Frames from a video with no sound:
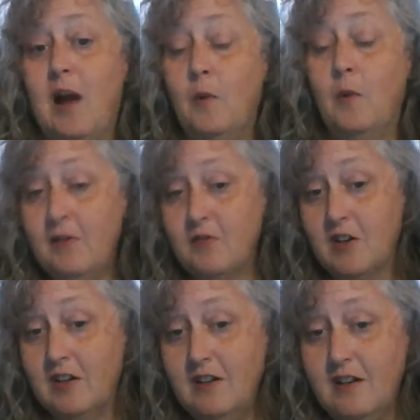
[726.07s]

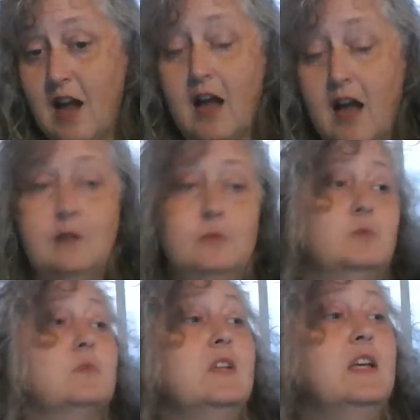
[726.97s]
however, um,
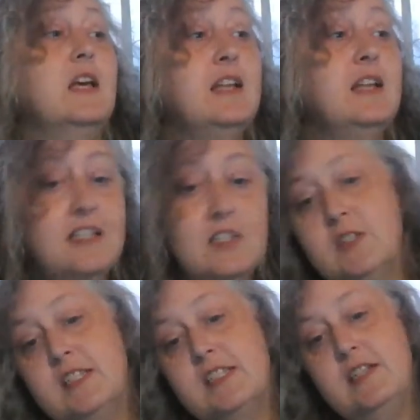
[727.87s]
an
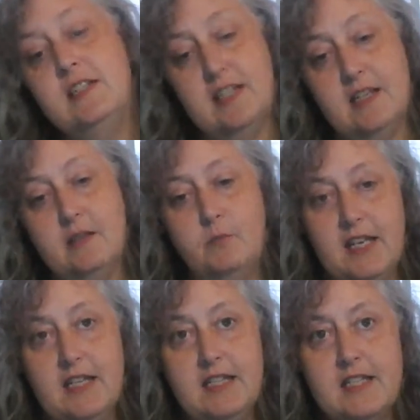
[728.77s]
interesting
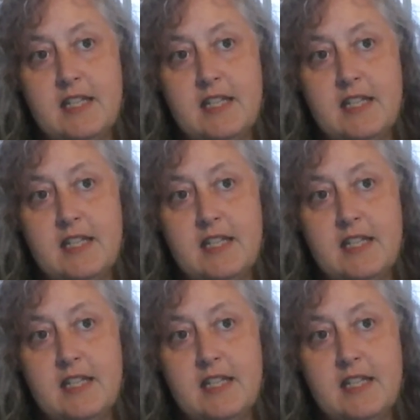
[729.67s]
tidbit,